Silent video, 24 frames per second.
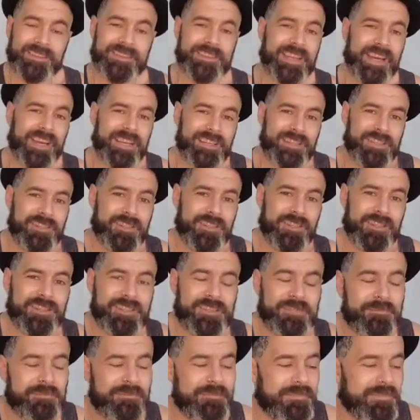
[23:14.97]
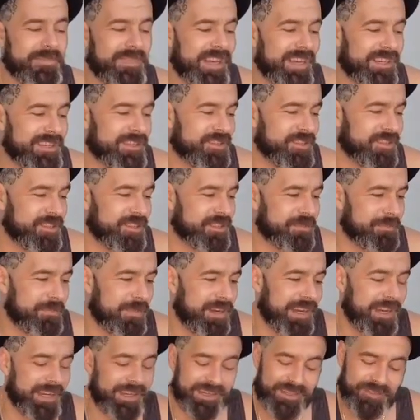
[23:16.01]
that's just
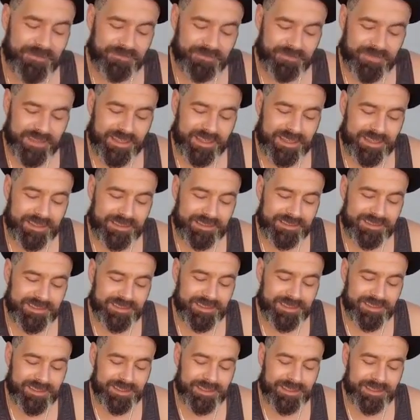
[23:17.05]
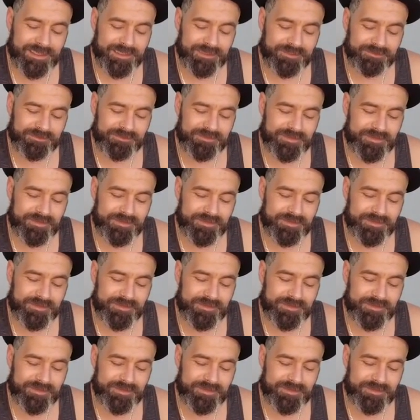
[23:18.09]
me and